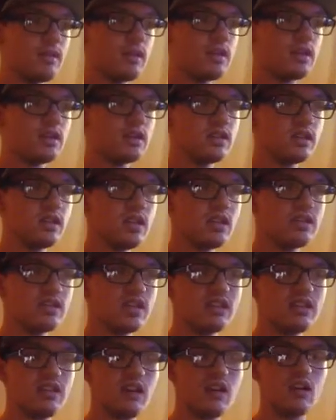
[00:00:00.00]
he
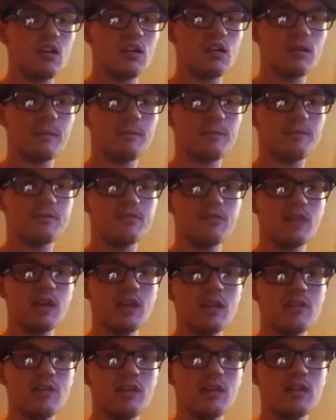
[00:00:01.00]
checked it on her,
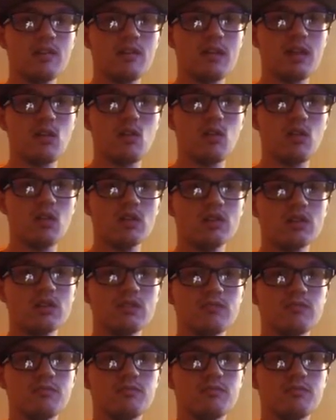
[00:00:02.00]
and apparently it might have worked,